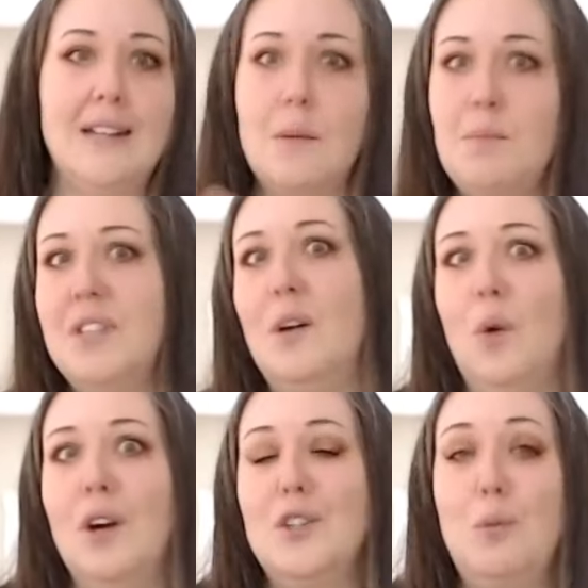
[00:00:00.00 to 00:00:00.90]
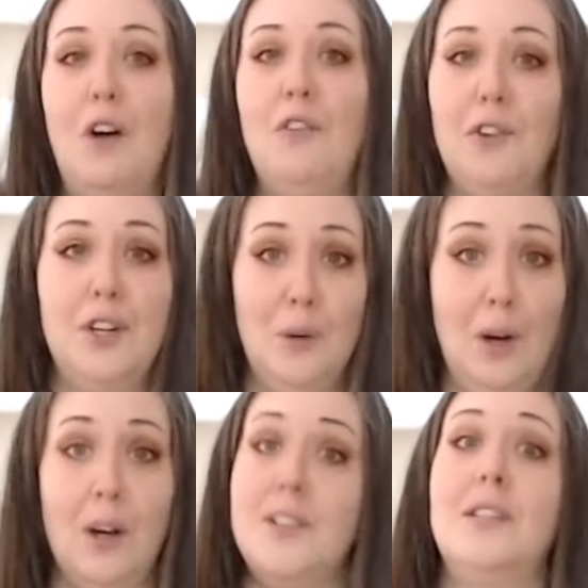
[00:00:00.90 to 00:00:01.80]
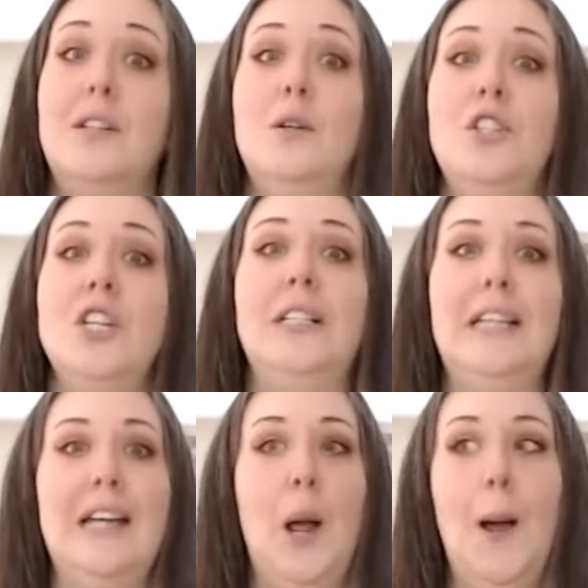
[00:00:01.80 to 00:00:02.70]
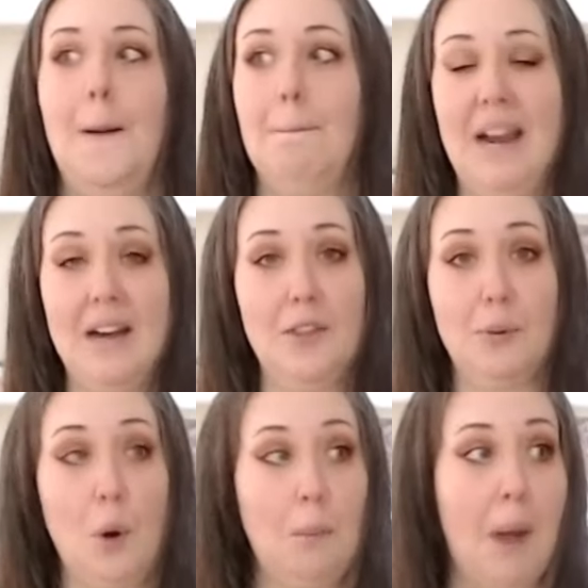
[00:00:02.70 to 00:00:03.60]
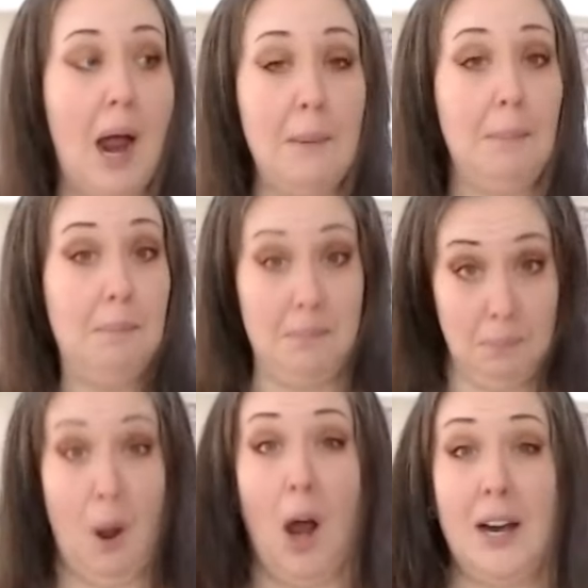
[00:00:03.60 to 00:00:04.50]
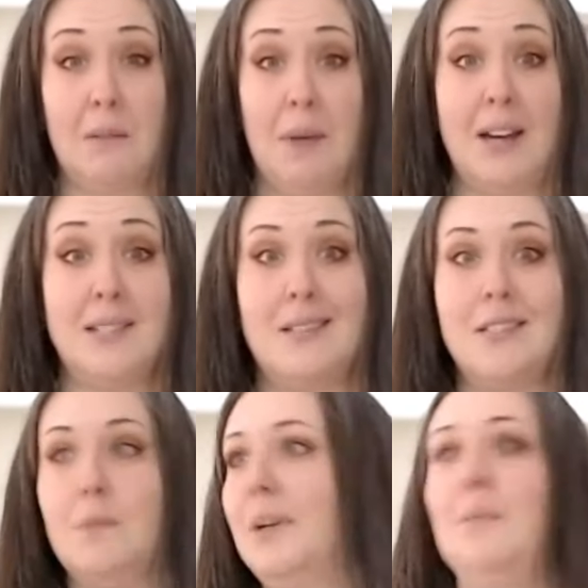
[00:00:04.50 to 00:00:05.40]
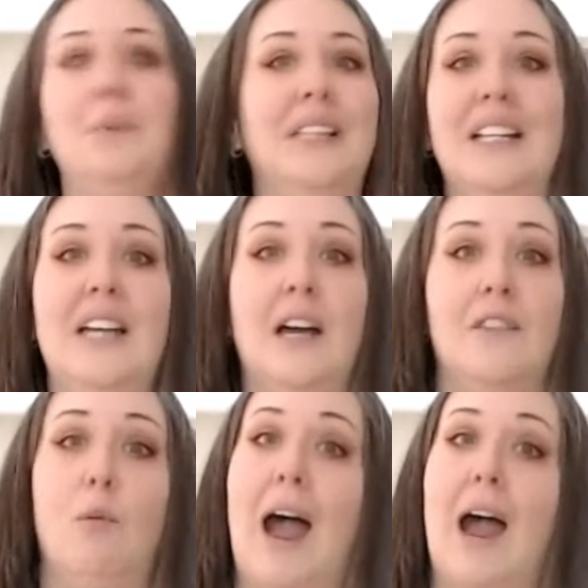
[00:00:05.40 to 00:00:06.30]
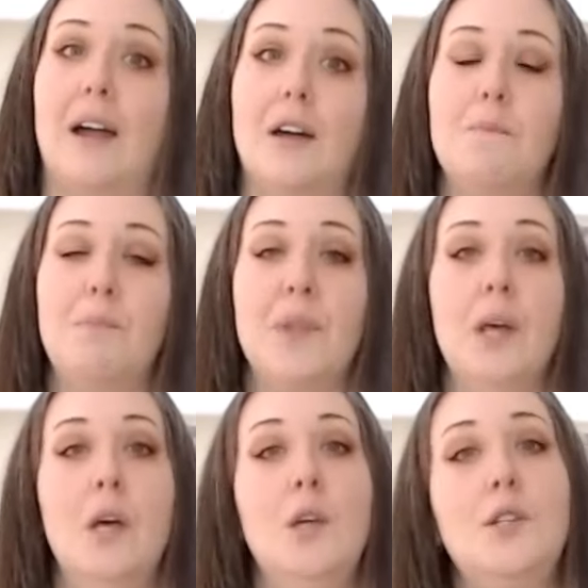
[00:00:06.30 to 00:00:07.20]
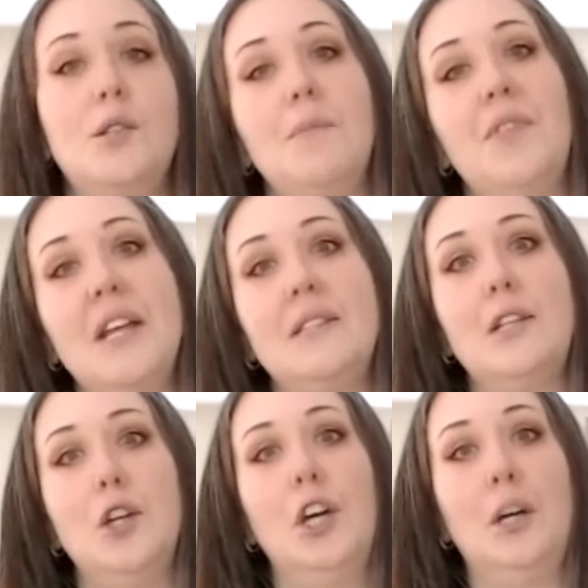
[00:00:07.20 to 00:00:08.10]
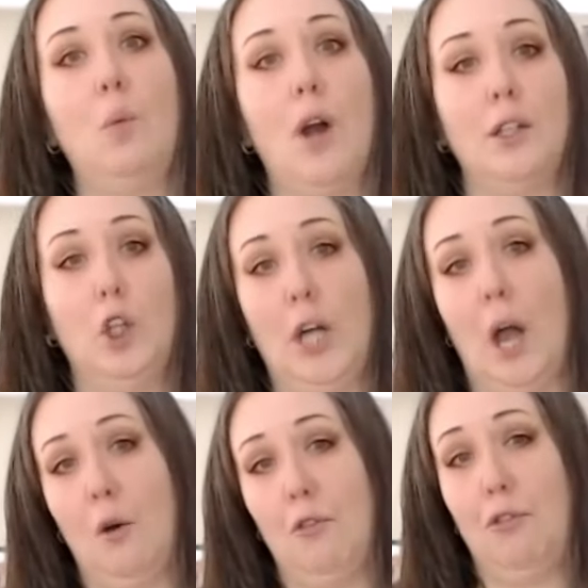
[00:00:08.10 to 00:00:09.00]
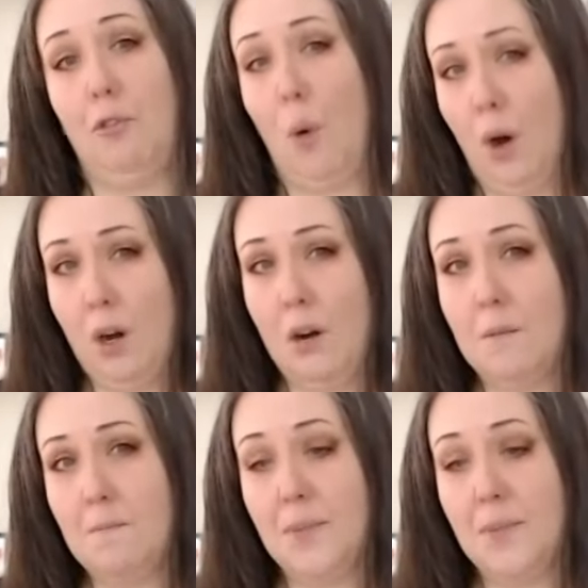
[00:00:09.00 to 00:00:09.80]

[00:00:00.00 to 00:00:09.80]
And something that works well for you constitutionally might throw my body and my system completely out of whack. So some things that you're going to want to look out for